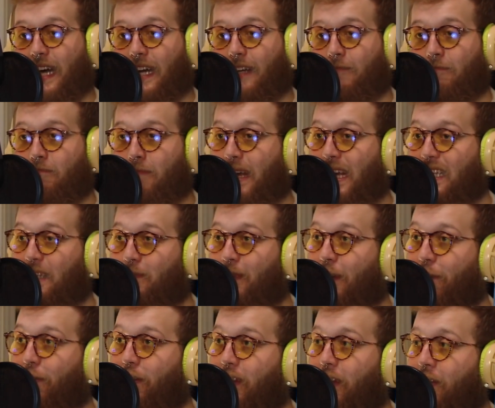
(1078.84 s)
that makes me
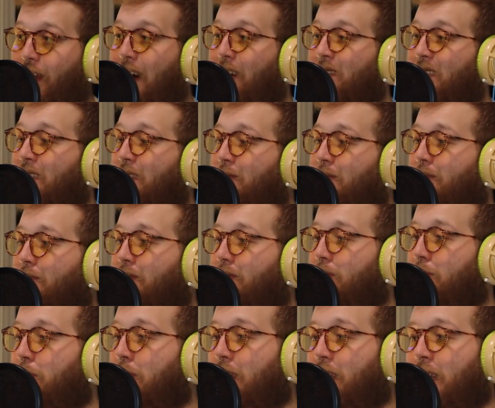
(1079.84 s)
feel a thousand
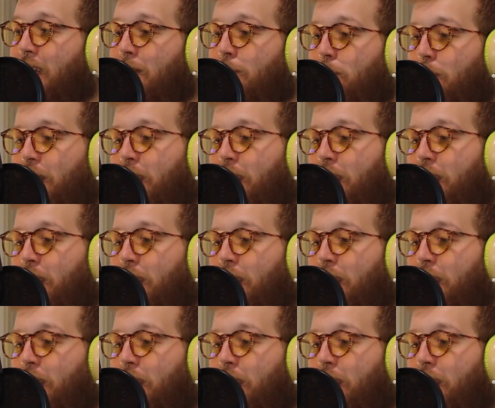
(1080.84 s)
million